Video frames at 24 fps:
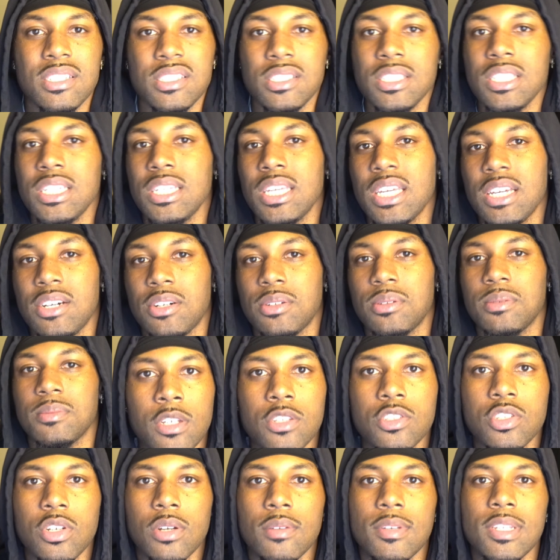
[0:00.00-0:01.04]
just need help.
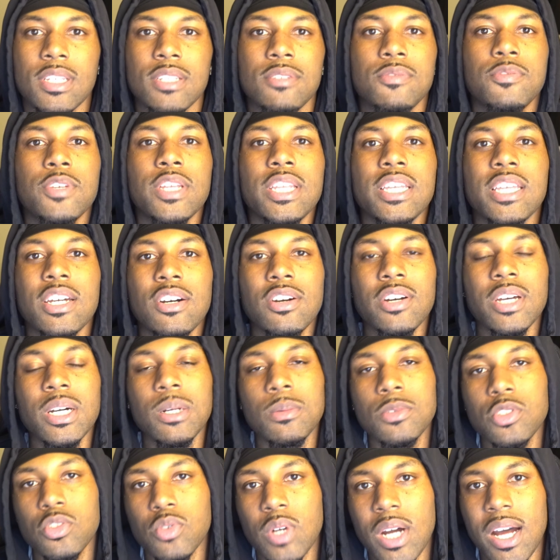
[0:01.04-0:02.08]
So if this video
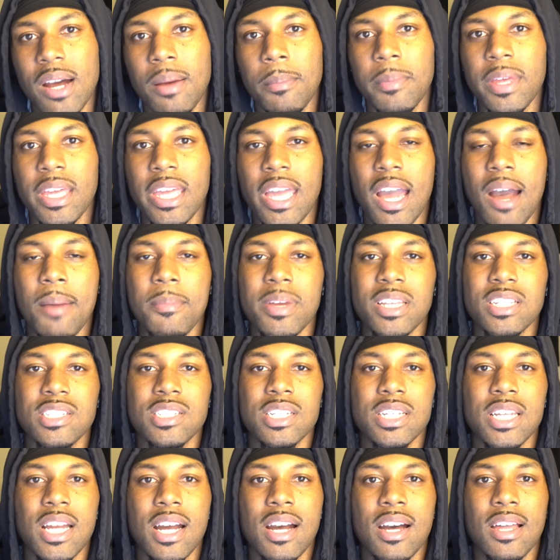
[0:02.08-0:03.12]
helped you out, man, y'all make
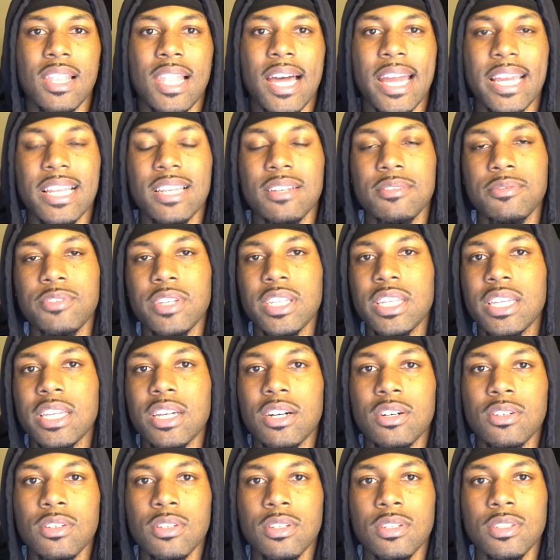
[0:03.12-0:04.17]
sure y'all like the
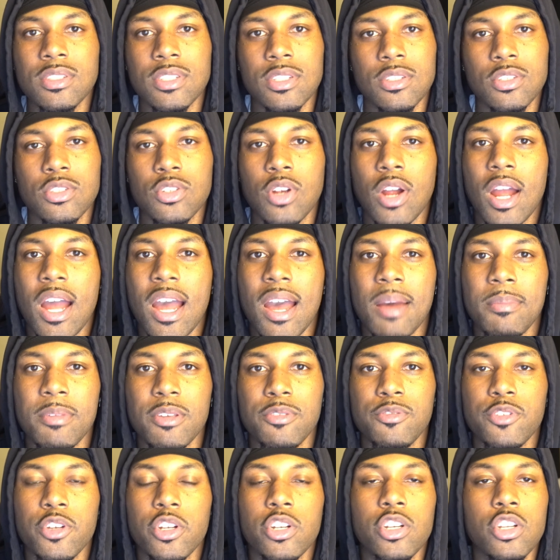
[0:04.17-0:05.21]
video, subscribe
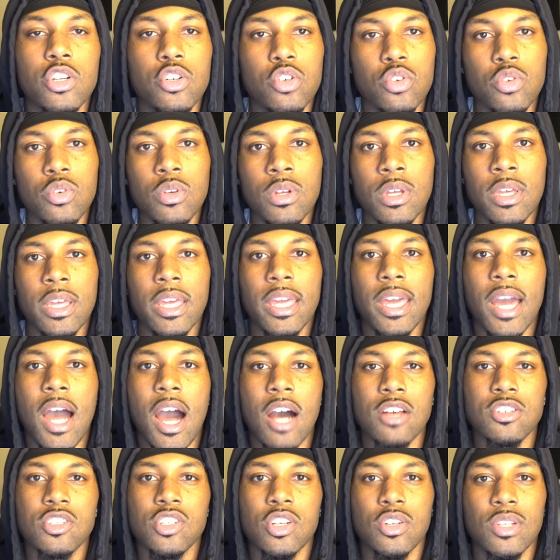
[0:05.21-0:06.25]
if you're new, and
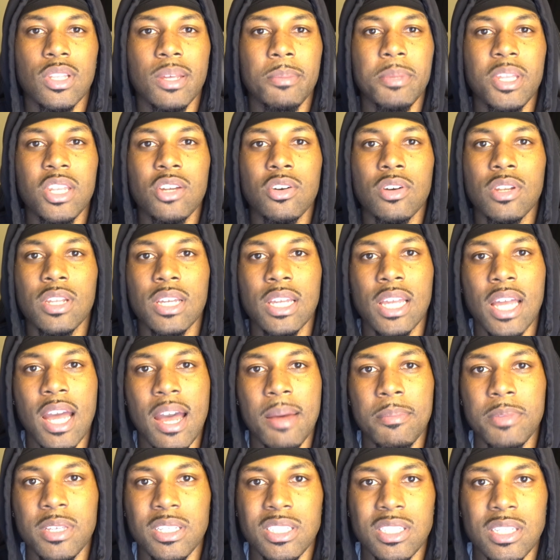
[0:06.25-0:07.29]
also let me know in the
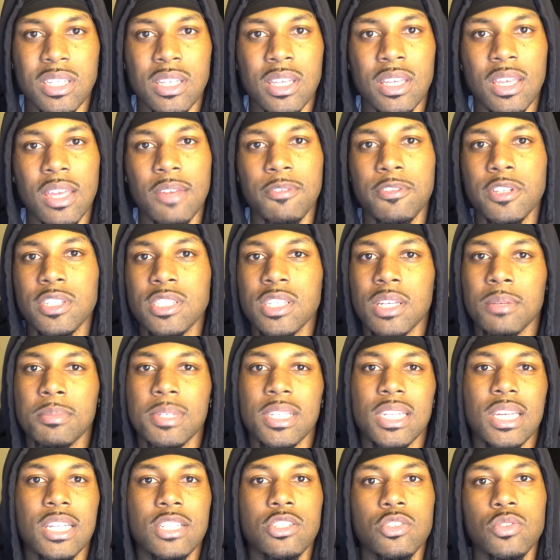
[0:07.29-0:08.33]
comments if it's
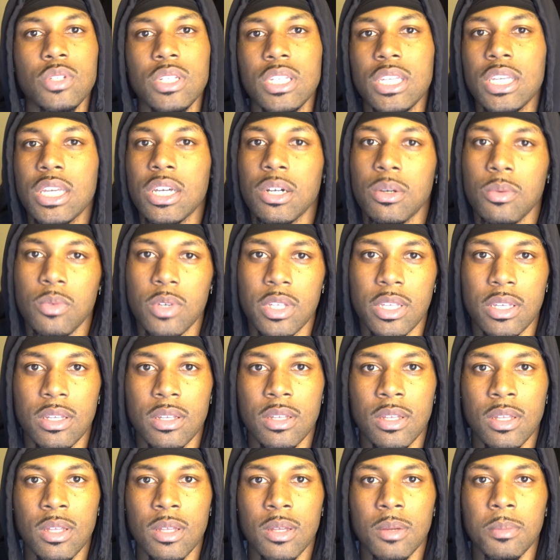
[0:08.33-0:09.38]
something that you need help with.
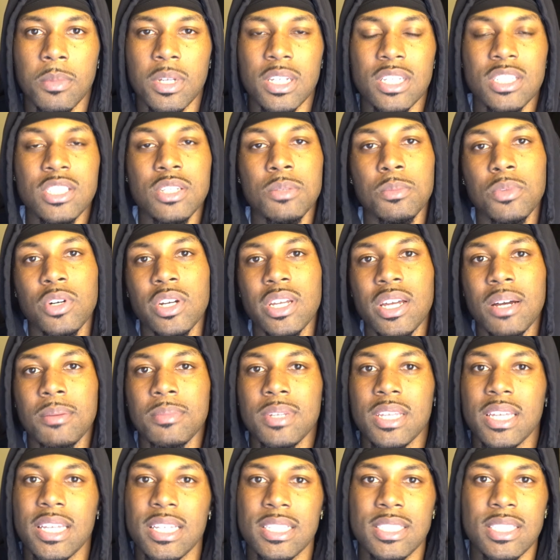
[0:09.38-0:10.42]
But it's your boy, I'm
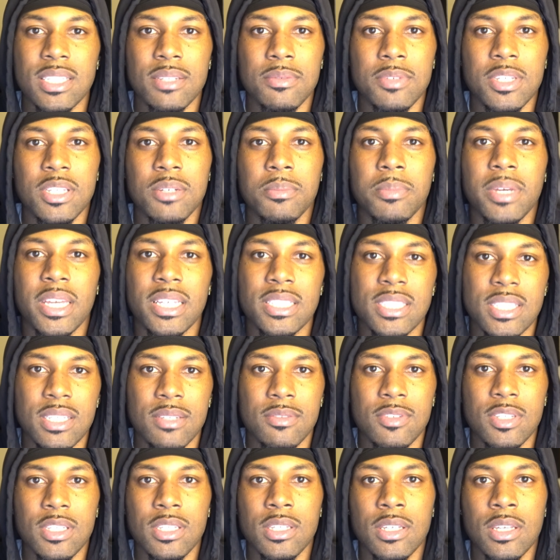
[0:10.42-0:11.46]
Dez TV, the best
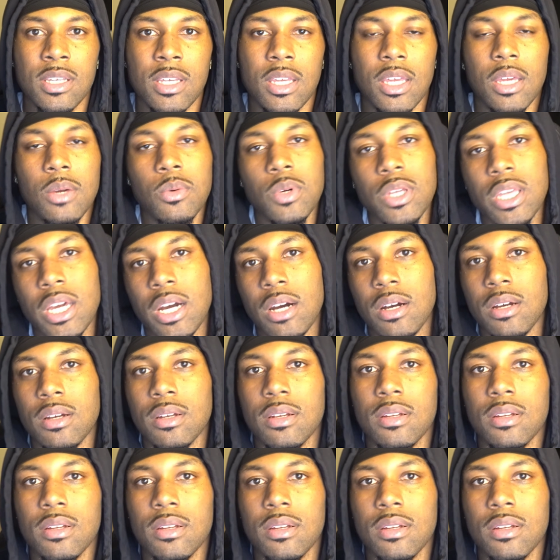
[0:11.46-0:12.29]
TV, and we out.